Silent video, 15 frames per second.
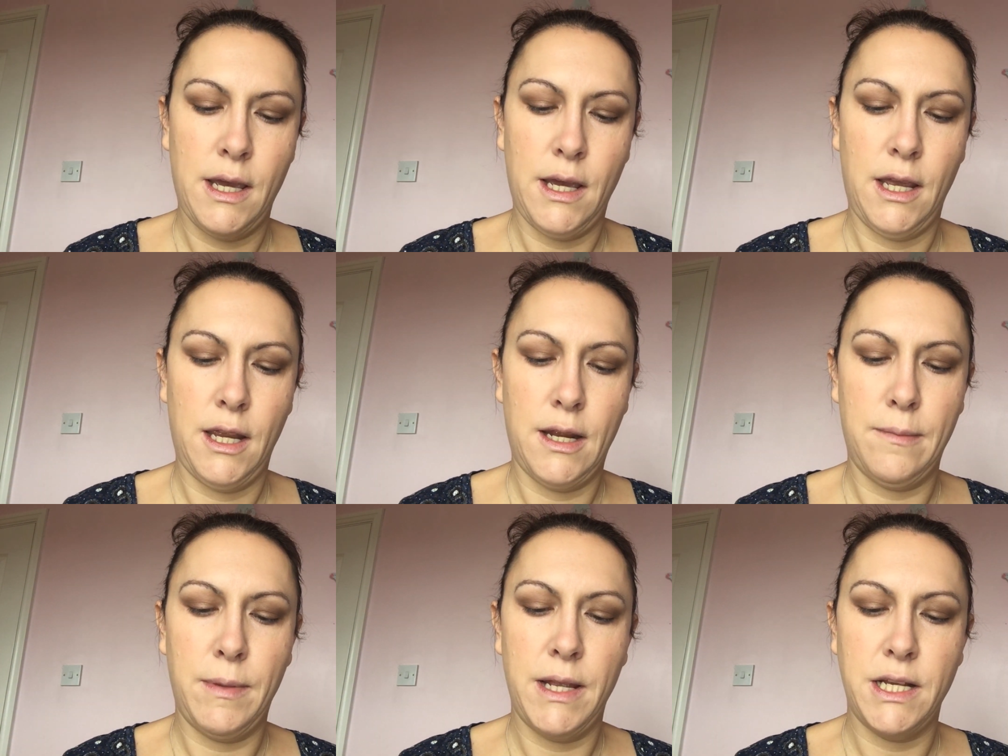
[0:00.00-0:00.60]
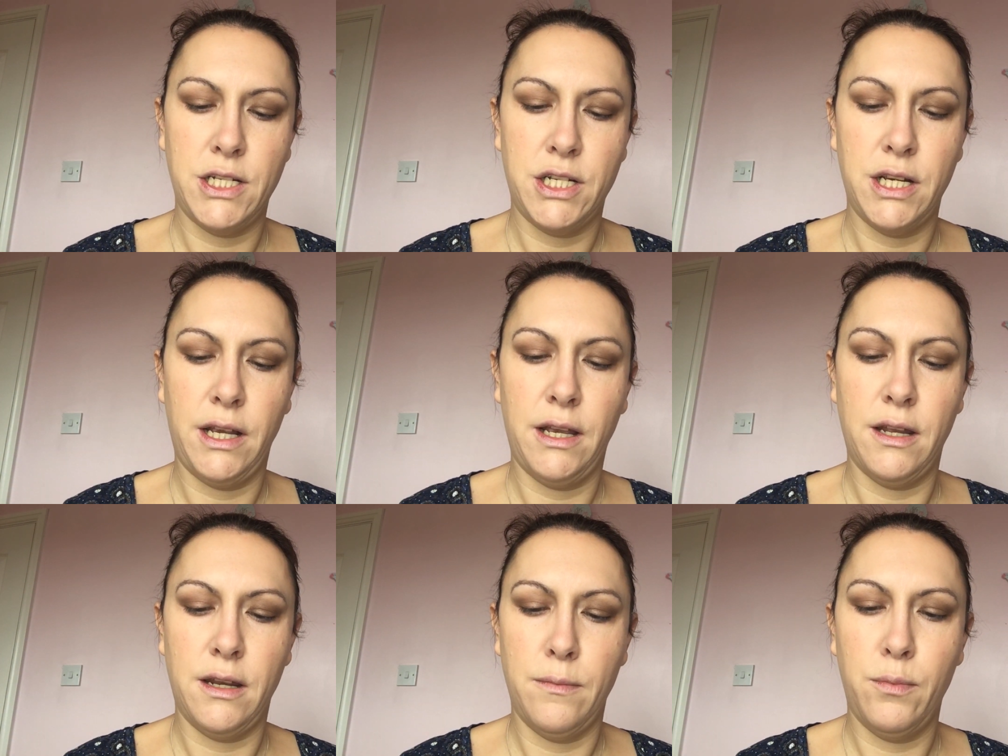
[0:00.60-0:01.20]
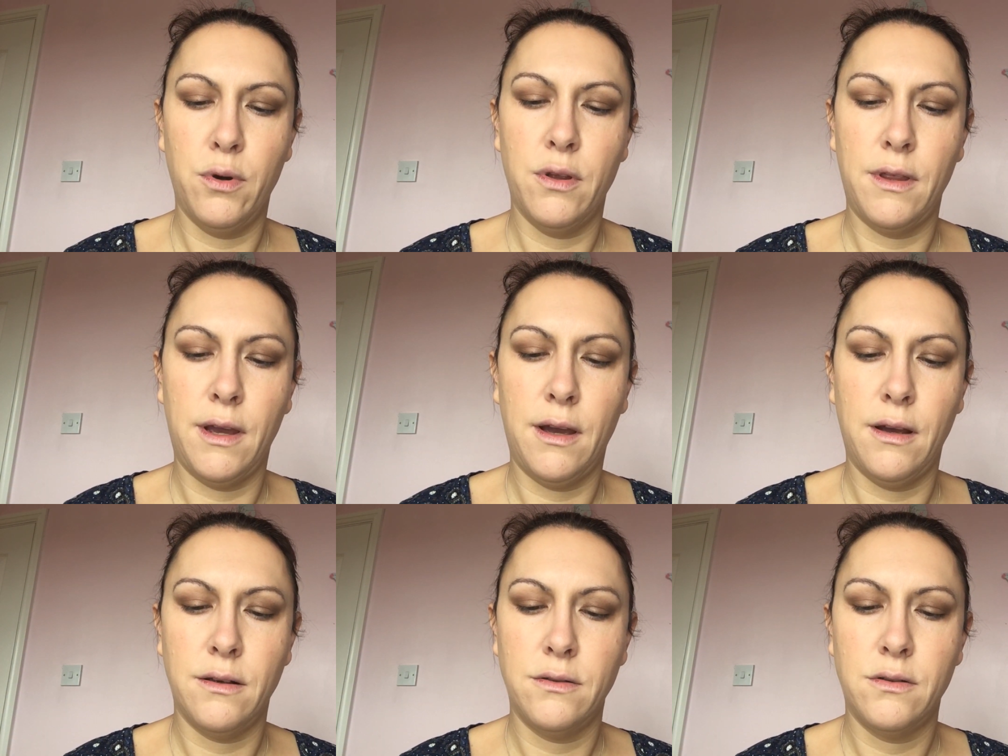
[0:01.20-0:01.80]
I'm literally going to put
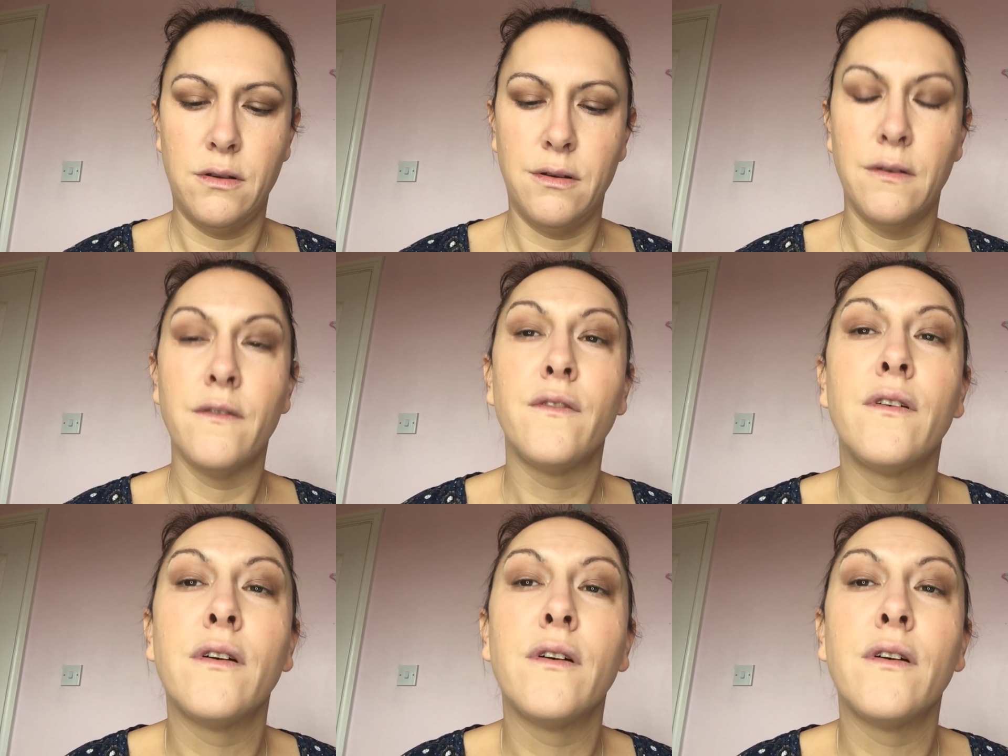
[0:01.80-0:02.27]
that sort of